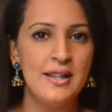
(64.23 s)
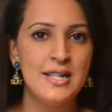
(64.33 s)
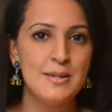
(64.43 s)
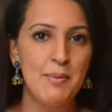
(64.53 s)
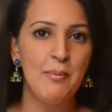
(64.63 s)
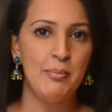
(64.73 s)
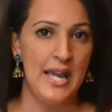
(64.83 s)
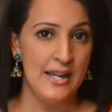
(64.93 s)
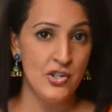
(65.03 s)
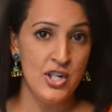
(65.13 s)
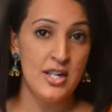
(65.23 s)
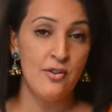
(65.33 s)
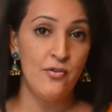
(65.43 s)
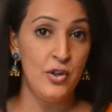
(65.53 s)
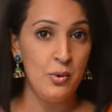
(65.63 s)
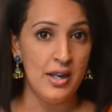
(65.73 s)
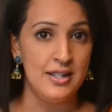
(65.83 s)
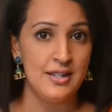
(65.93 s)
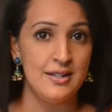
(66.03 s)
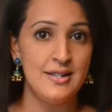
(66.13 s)
this by blanching a few
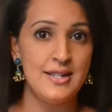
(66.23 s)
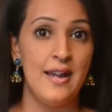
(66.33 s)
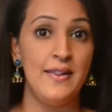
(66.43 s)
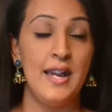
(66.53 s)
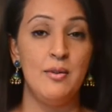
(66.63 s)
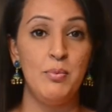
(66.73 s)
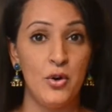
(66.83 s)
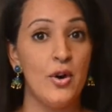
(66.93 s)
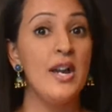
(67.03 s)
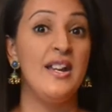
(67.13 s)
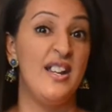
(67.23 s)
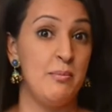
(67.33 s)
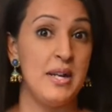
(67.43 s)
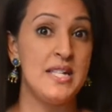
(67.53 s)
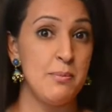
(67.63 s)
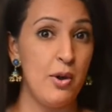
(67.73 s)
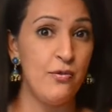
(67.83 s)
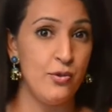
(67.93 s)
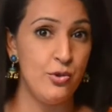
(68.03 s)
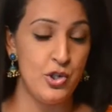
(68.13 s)
onions and then pureeing it in my small
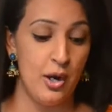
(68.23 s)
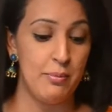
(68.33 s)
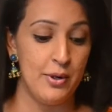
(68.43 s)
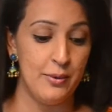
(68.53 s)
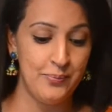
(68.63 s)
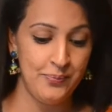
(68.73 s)
food chopper.